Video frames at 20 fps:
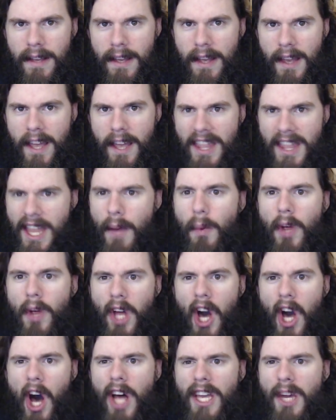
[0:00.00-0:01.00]
And they will
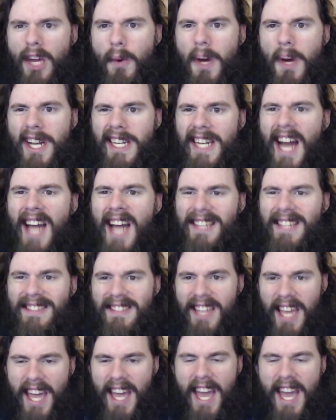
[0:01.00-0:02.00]
call you a
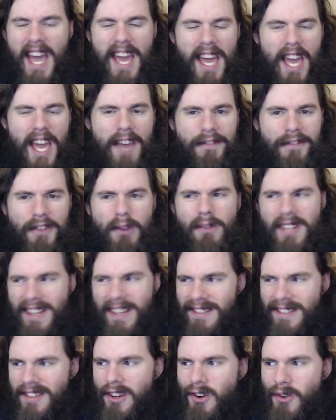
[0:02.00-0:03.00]
Nazi if you
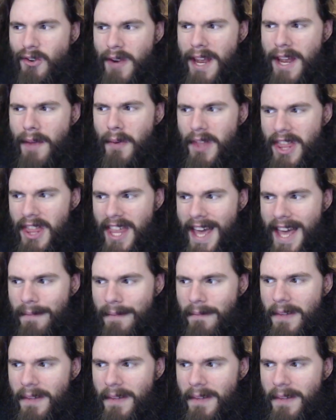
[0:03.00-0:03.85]
disagree with them.